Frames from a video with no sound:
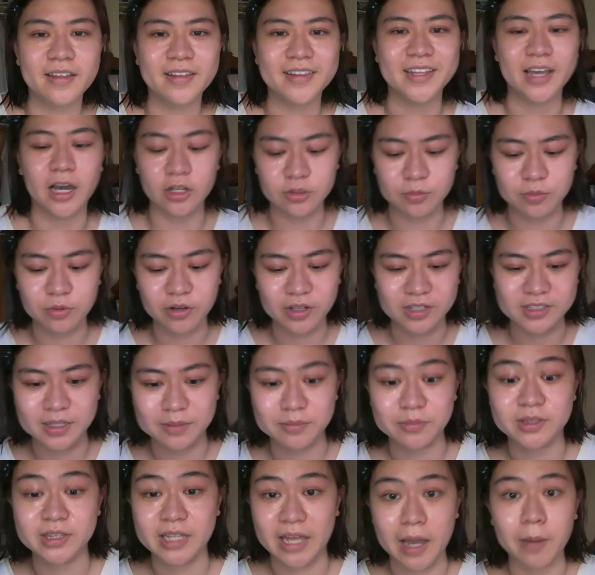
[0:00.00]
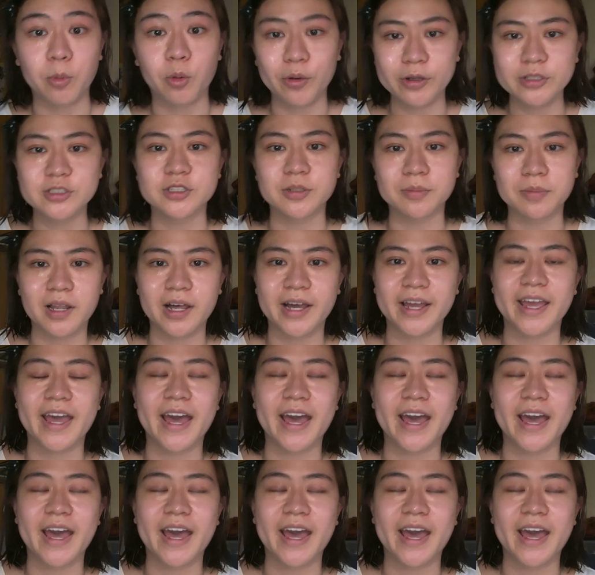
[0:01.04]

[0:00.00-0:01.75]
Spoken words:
the other products that I'm going to apply